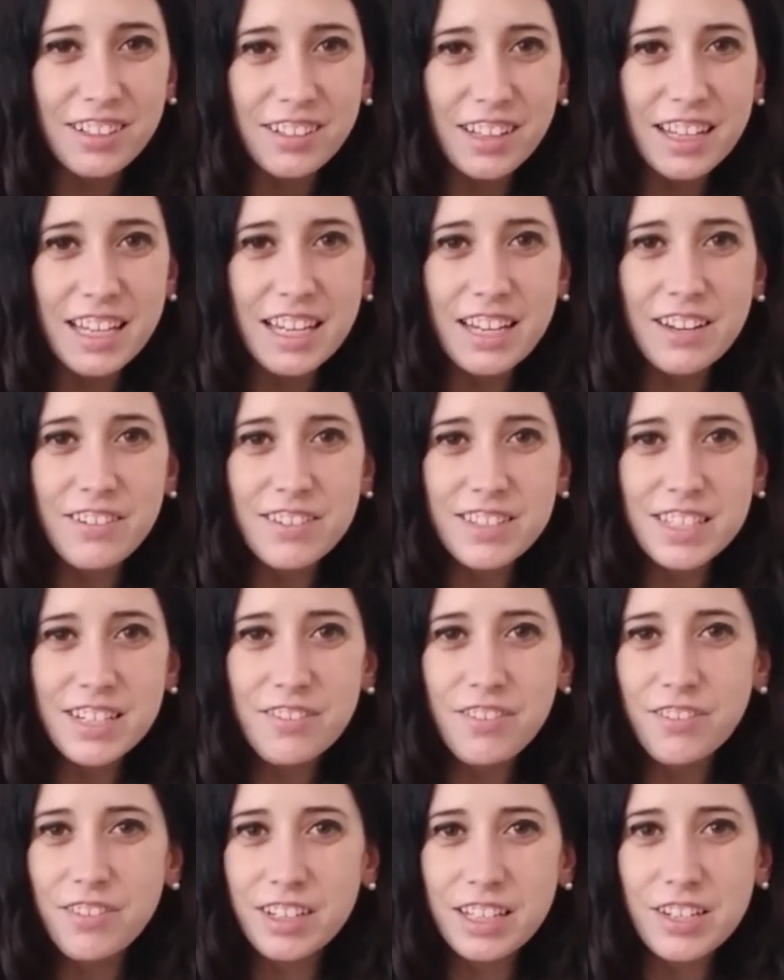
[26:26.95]
Like, he wasn't
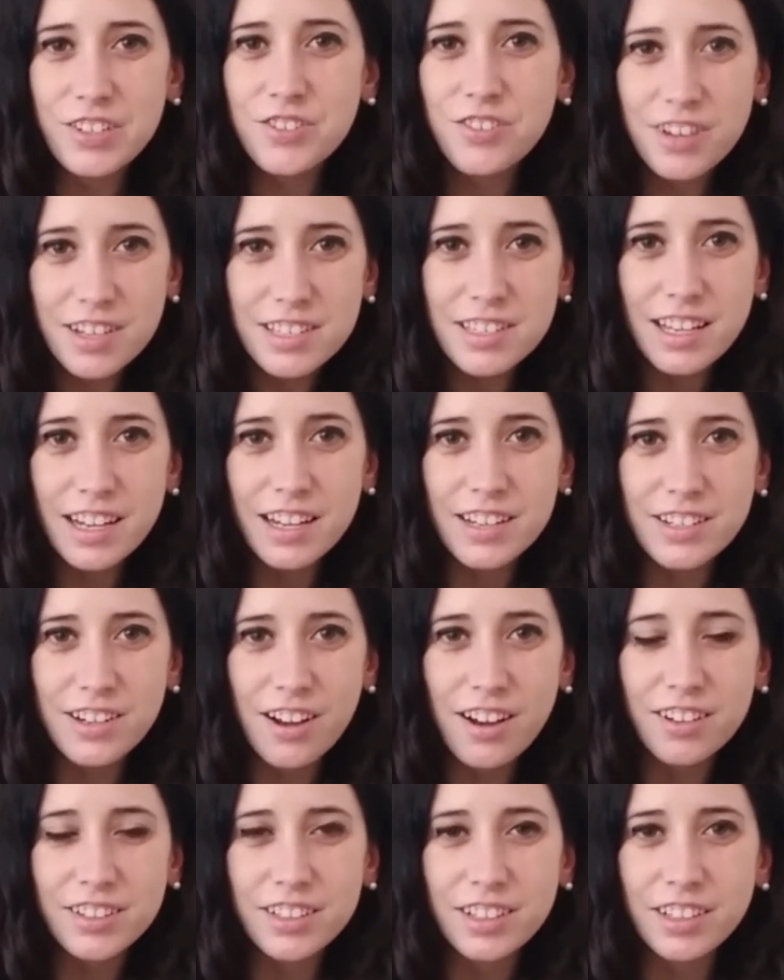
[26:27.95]
even really dressed like a
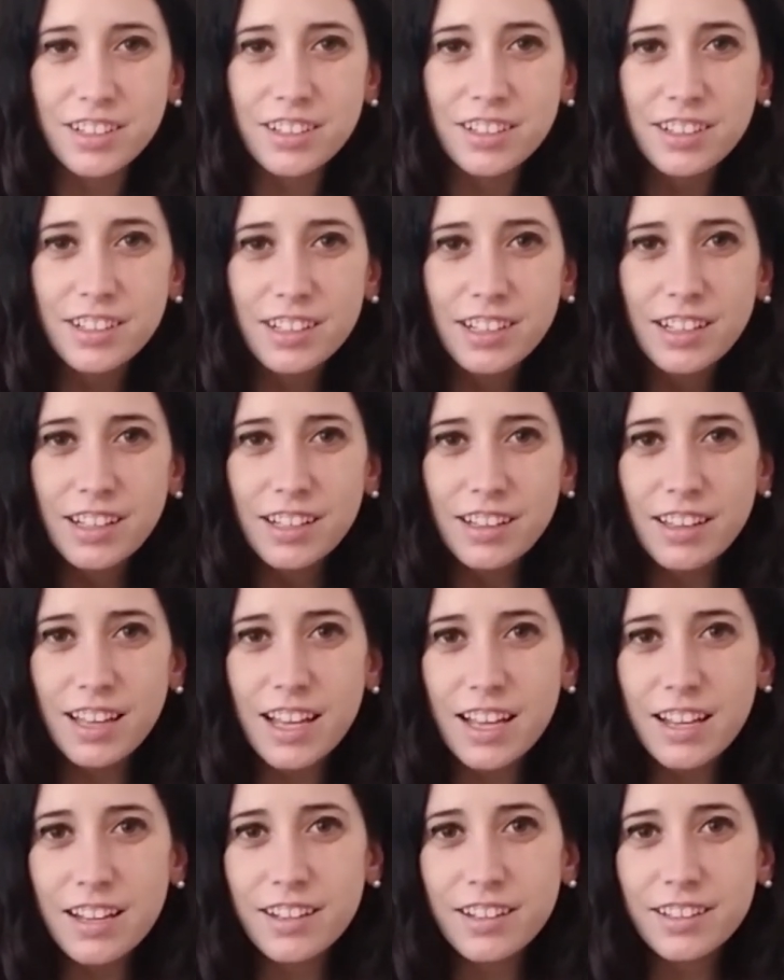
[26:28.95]
doctor.
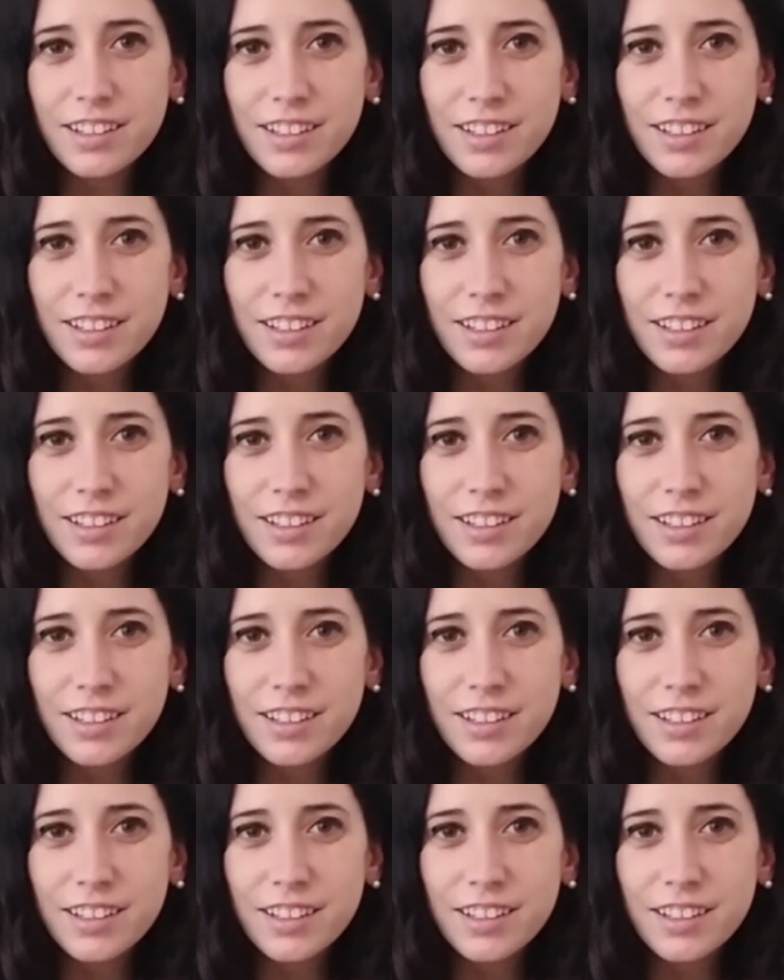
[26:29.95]
Like,